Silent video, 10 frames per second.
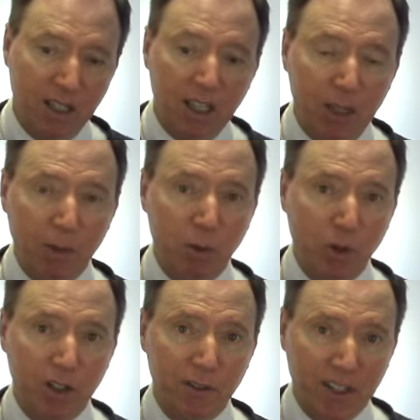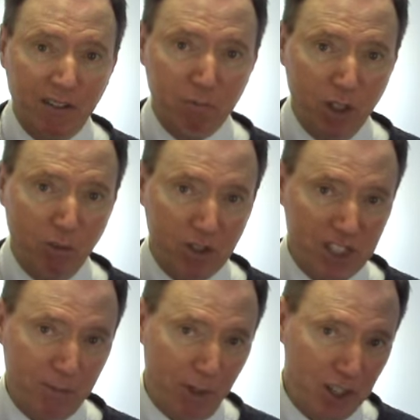he might wonder if that note was
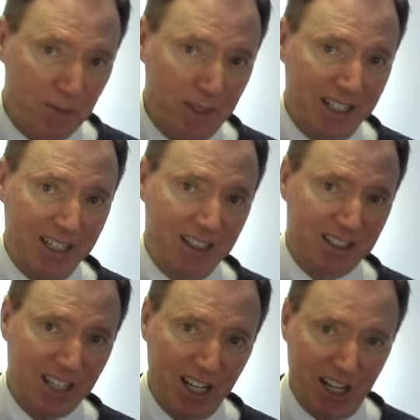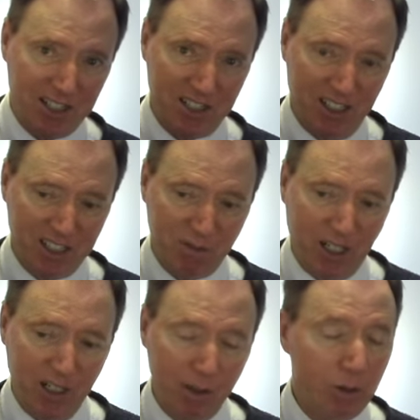supposed to be in the text, and that's
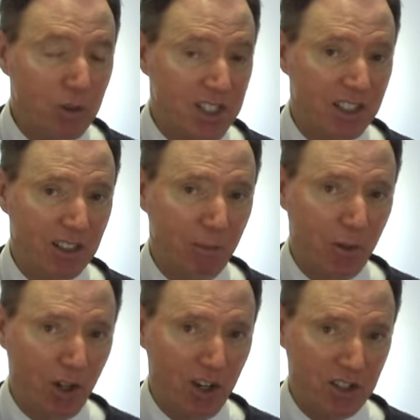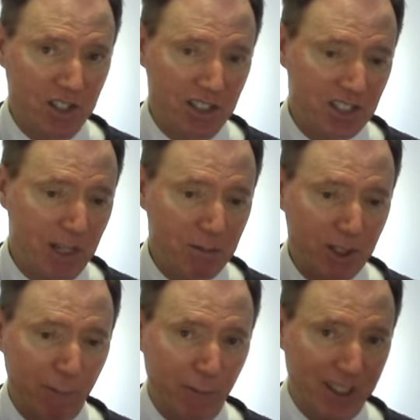why it was in the margin. It seems
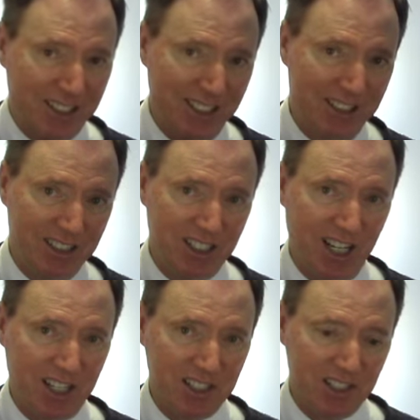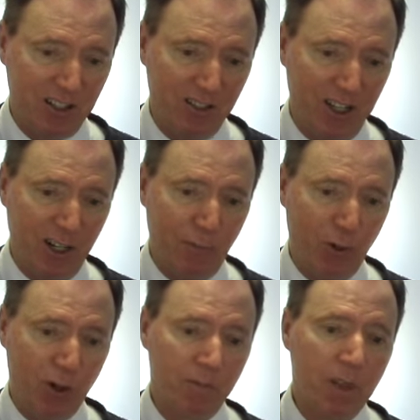to fit in the text, and so
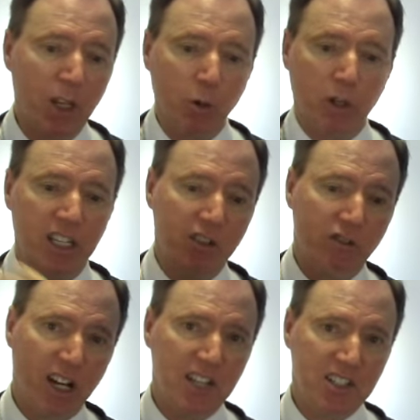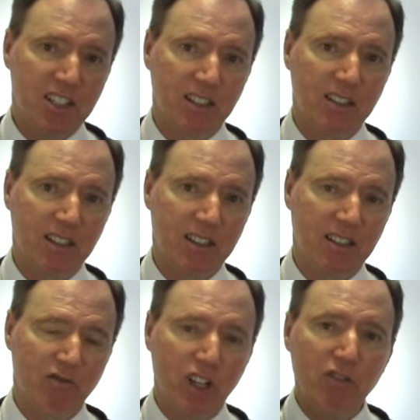therefore, when he writes
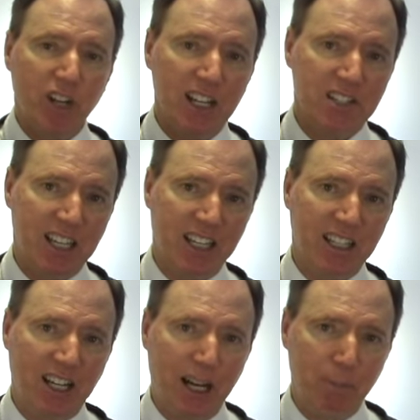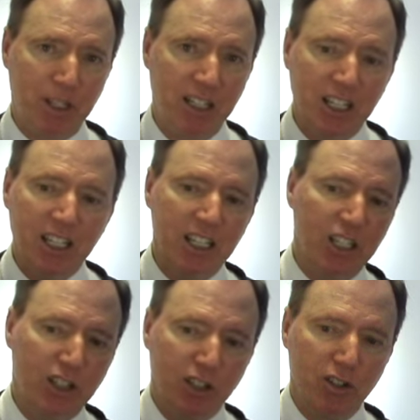rewrites that copy,
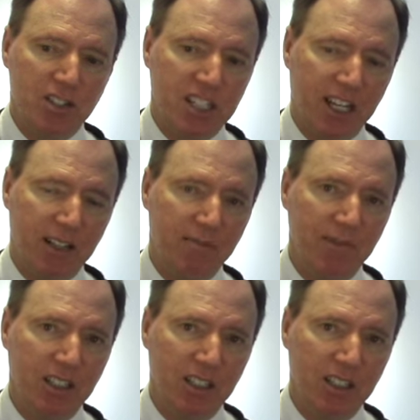he includes that